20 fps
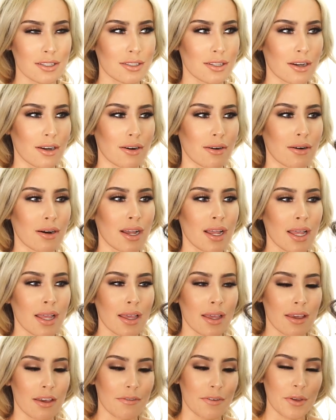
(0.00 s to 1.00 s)
so
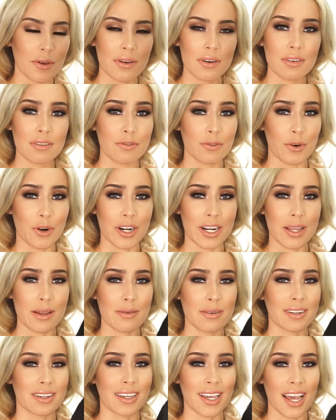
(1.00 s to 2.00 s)
if you can afford
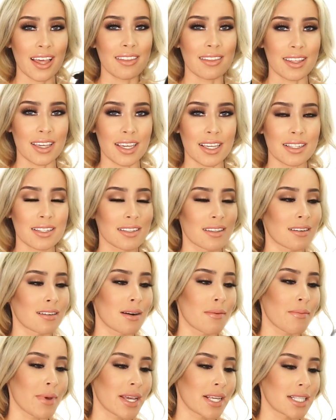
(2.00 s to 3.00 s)
it, get these,
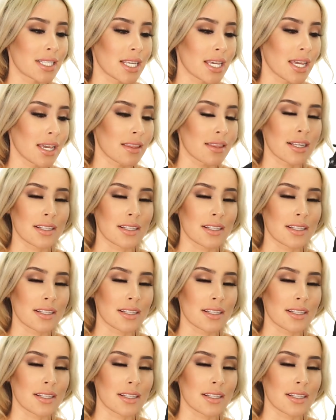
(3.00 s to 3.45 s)
they're amazing.